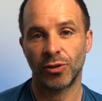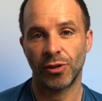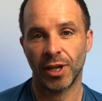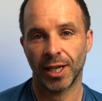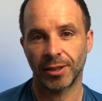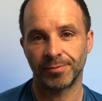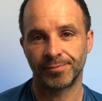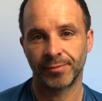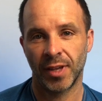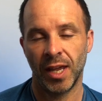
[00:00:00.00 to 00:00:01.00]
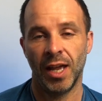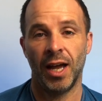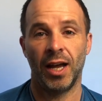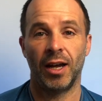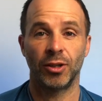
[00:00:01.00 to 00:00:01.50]
thing.
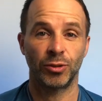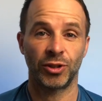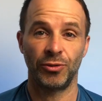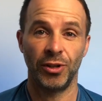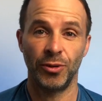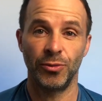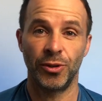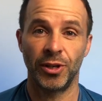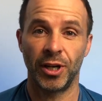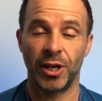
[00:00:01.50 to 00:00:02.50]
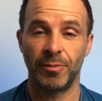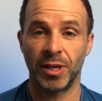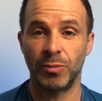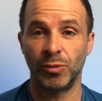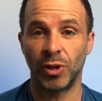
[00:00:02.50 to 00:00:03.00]
Uh, I also note that
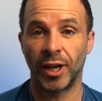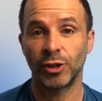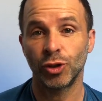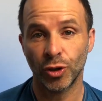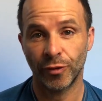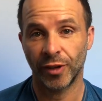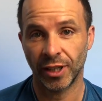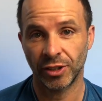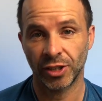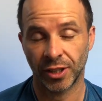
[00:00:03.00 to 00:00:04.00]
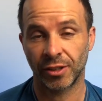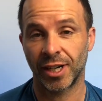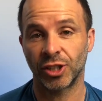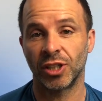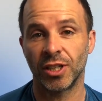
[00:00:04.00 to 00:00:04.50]
people like Djokovic are
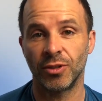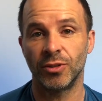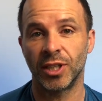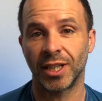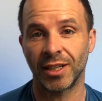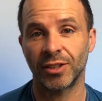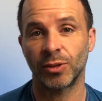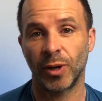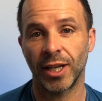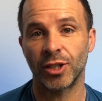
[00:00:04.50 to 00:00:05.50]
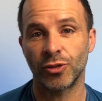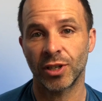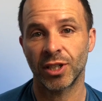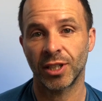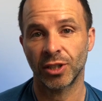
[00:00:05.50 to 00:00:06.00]
actually using this quite
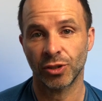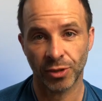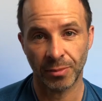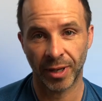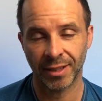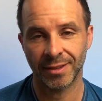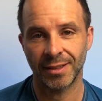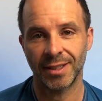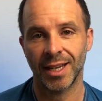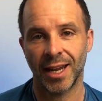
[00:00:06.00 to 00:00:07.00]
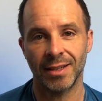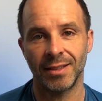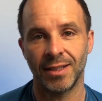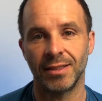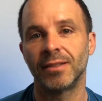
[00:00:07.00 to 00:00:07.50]
interesting string pattern, this
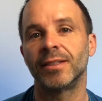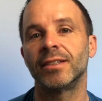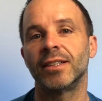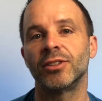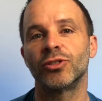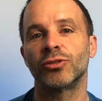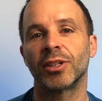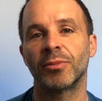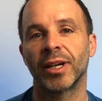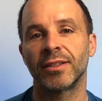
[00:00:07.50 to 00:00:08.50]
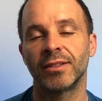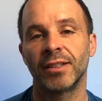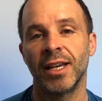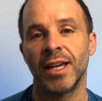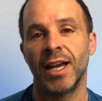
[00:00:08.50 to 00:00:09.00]
eighteen nineteen string pattern,
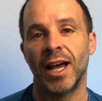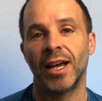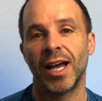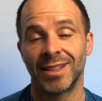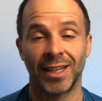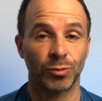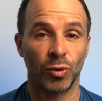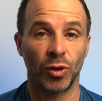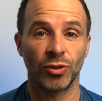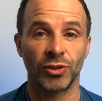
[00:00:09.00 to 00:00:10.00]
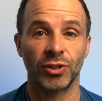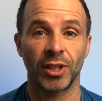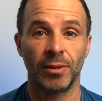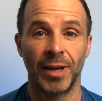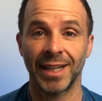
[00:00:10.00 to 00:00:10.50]
uh, as was
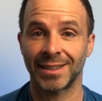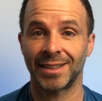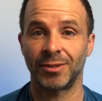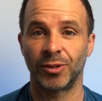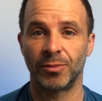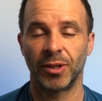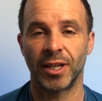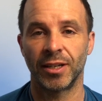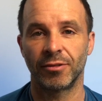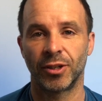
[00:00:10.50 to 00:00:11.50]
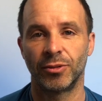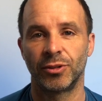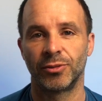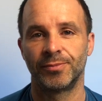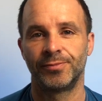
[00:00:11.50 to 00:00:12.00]
um, Agassi, one of my heroes.